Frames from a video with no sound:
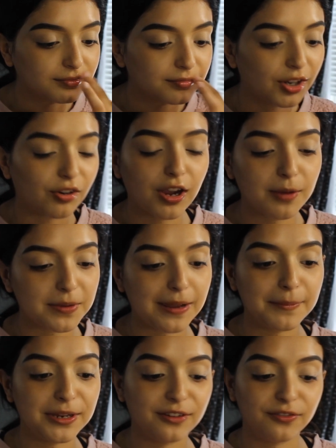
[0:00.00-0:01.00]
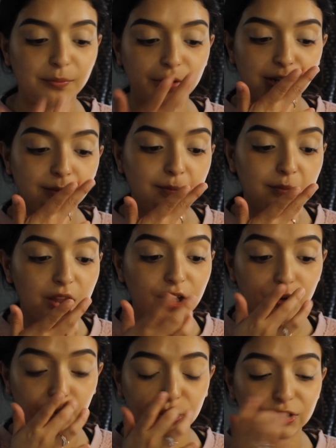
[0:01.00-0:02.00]
don't come at me if I'm not
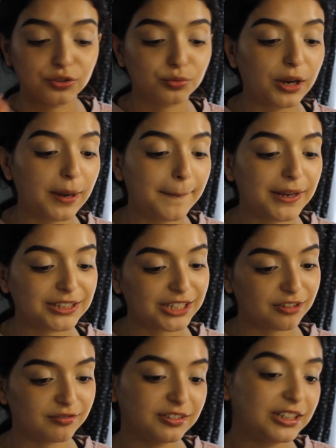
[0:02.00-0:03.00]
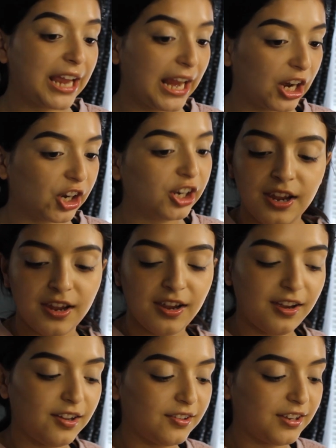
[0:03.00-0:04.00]
doing this right, because I don't care.
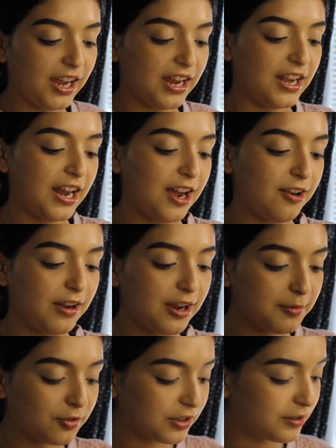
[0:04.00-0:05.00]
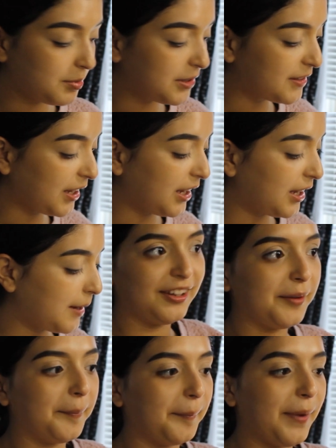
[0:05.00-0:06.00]
Okay, now I'm going to be taking
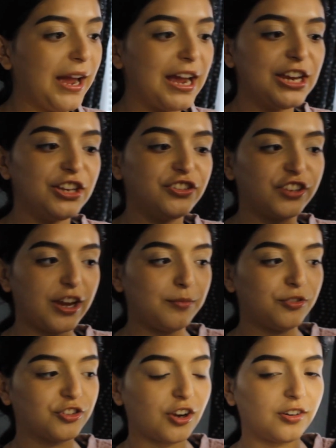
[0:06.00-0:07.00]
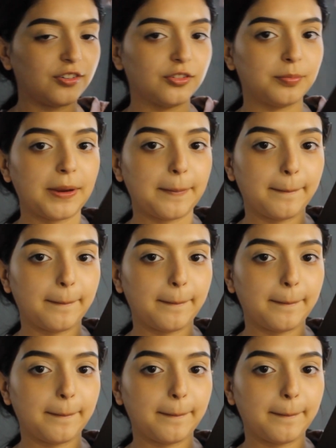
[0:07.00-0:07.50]
my James Charles by